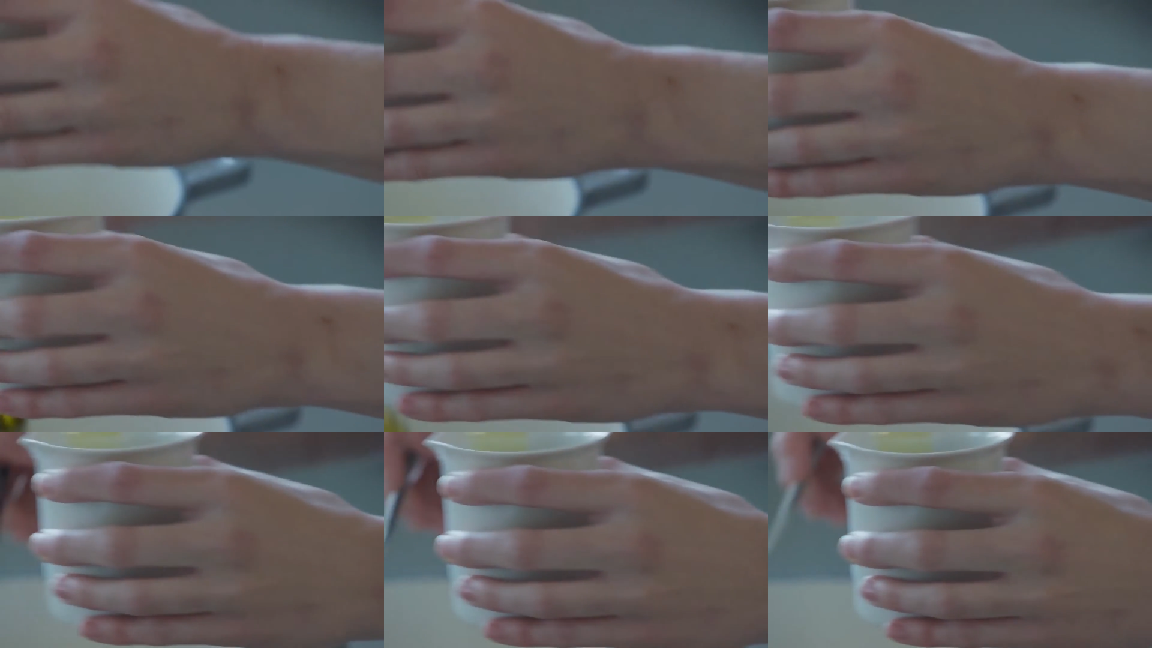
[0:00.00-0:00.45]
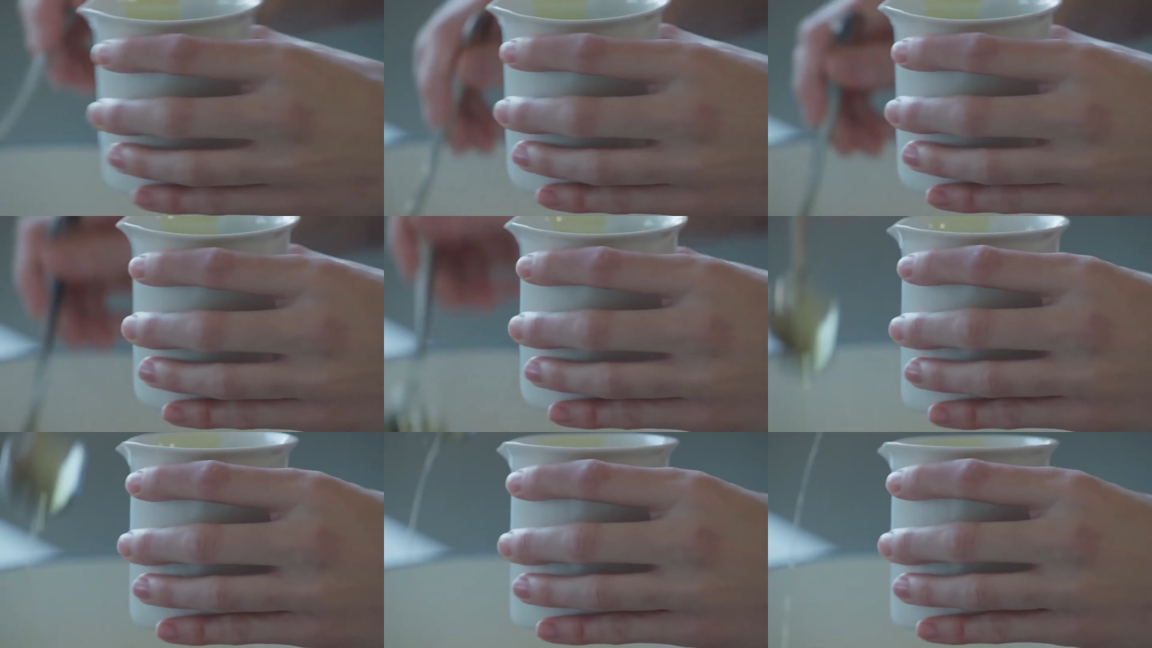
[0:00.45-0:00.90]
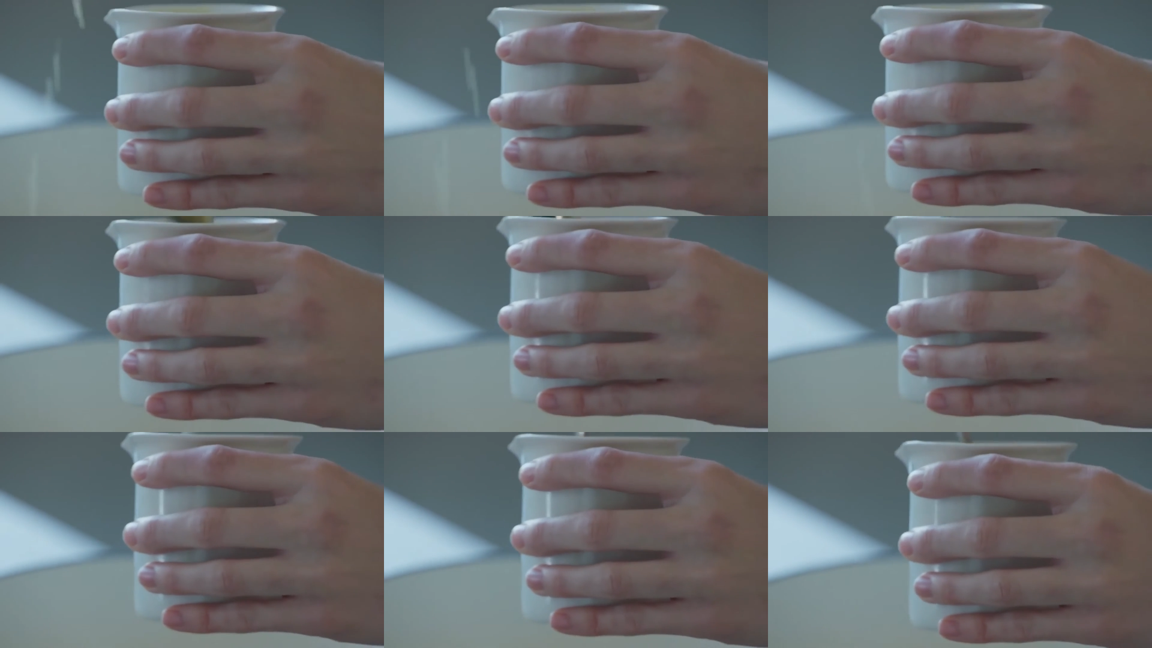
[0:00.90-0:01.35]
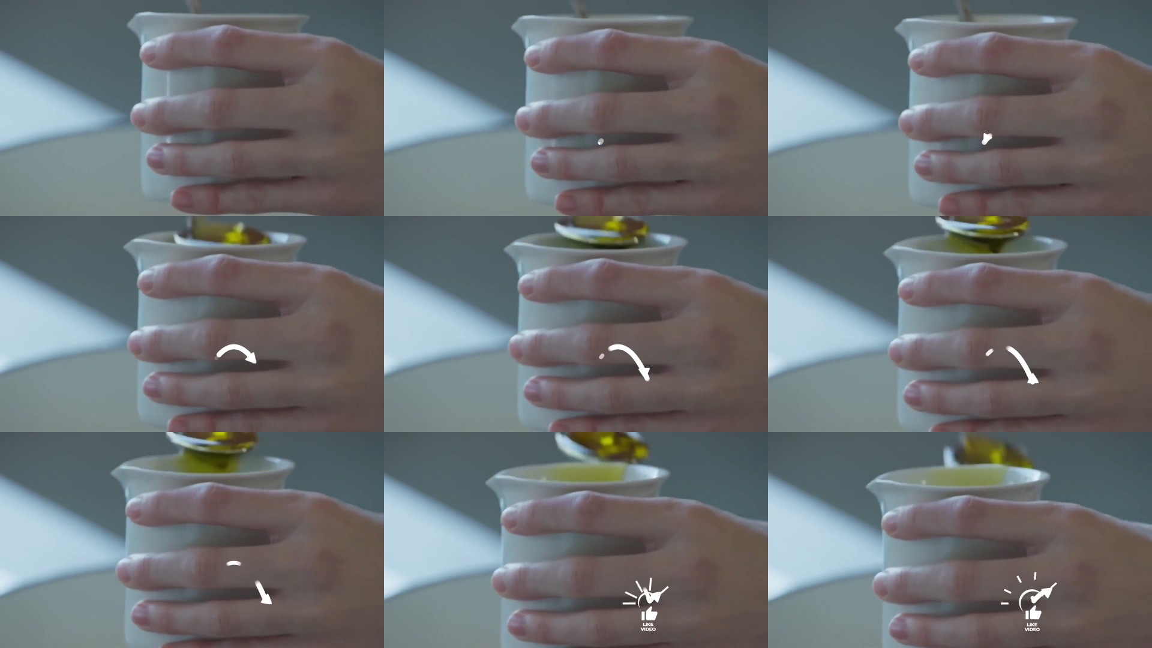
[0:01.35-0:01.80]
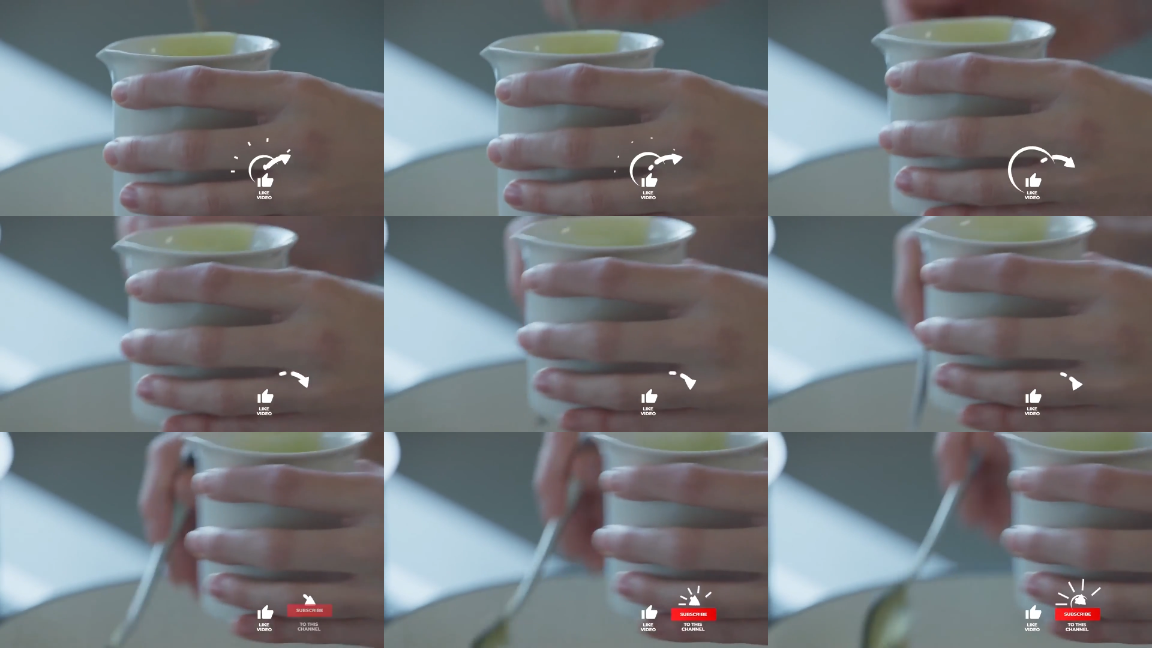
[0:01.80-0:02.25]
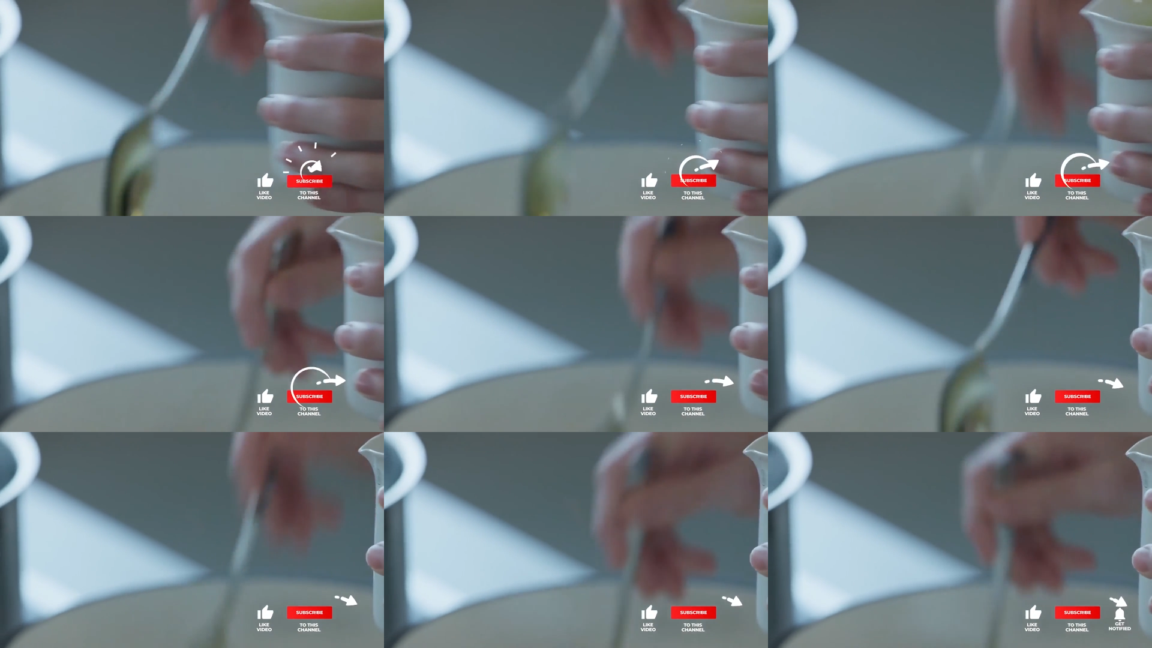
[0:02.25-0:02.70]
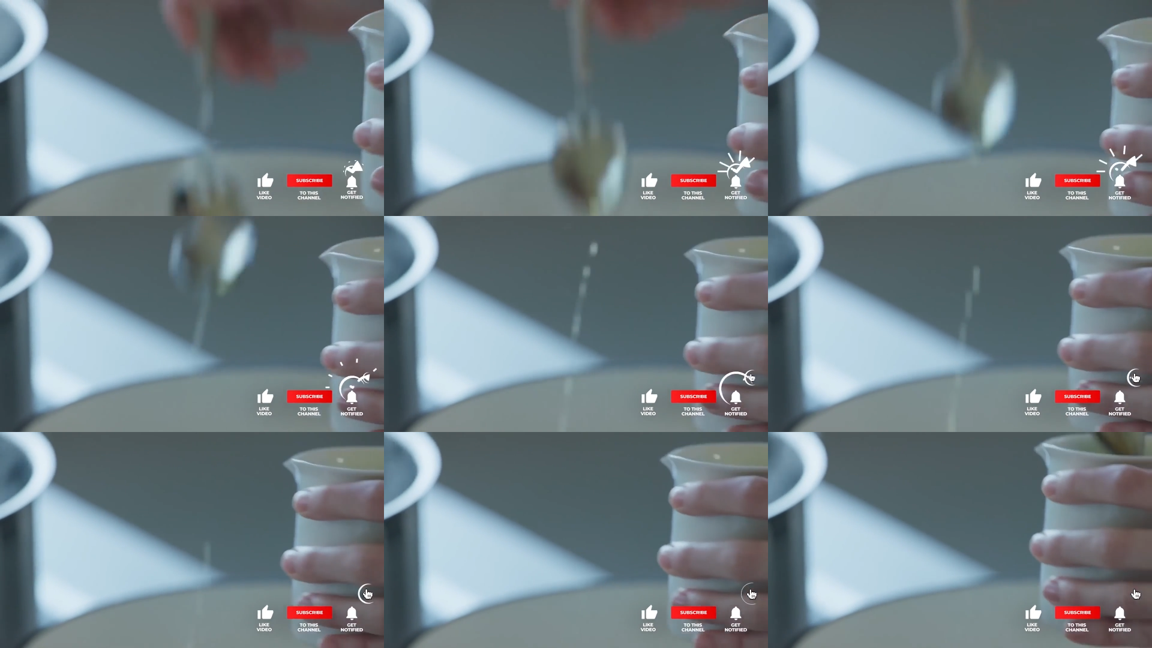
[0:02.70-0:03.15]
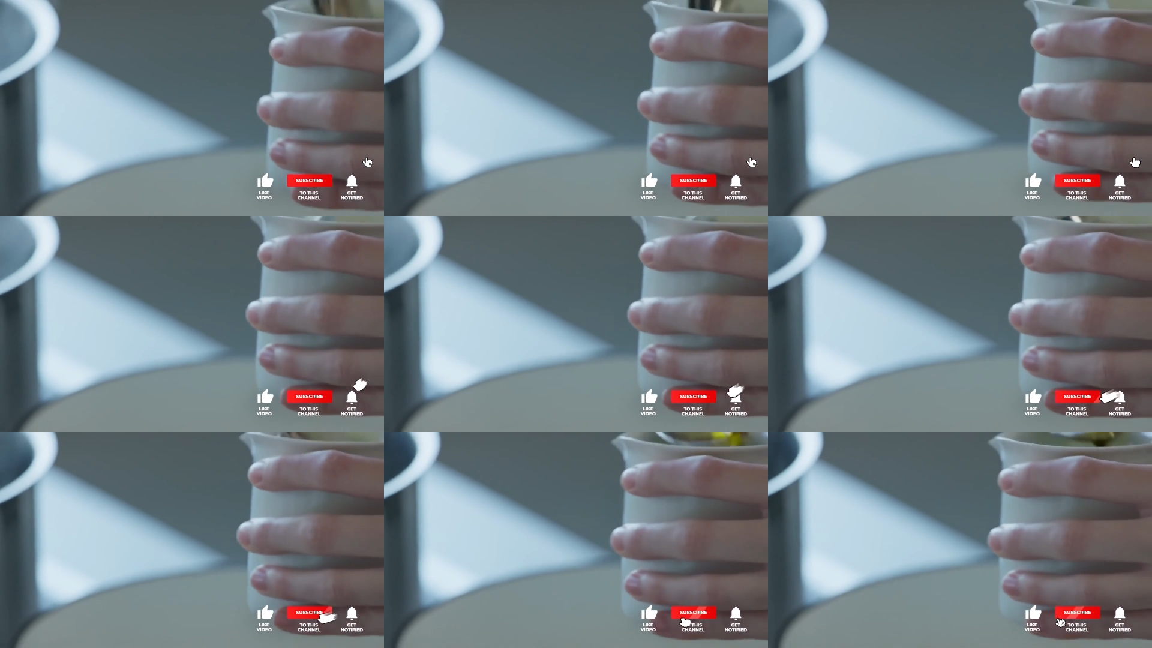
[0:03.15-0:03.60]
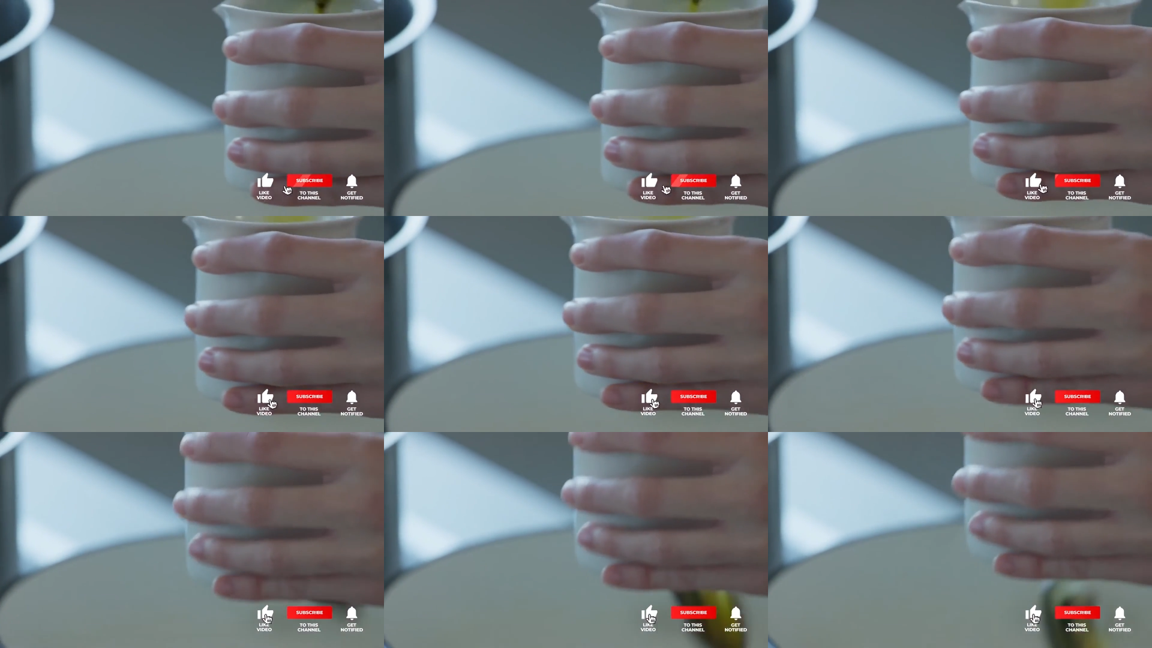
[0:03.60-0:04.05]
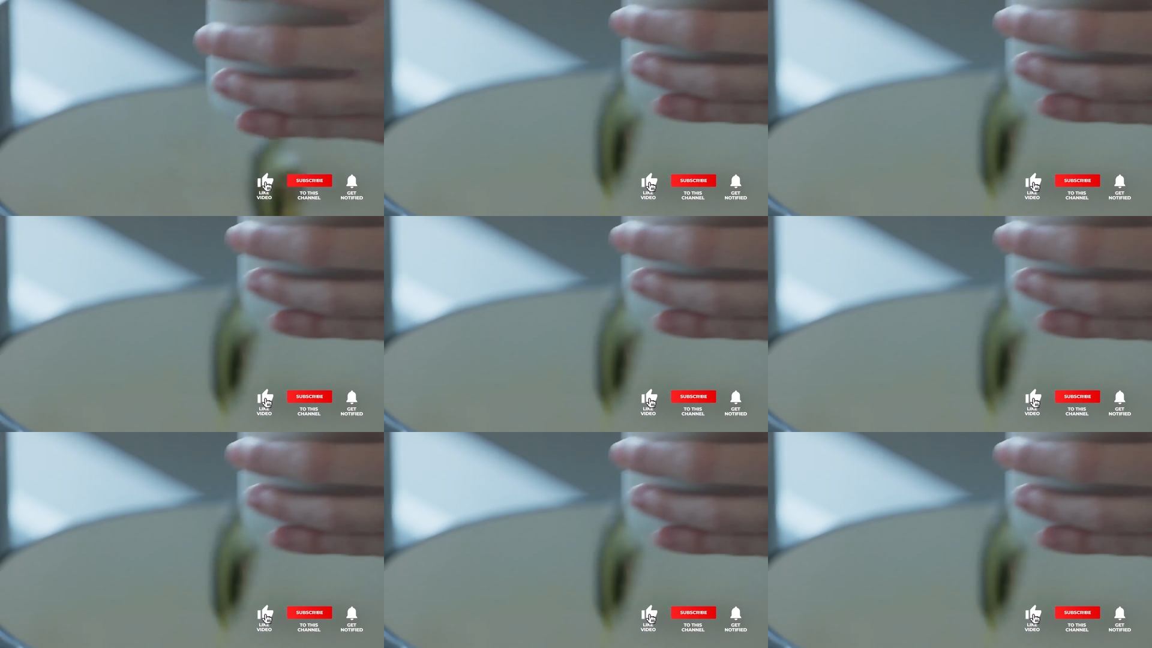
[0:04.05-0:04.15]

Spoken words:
(no speaker visible)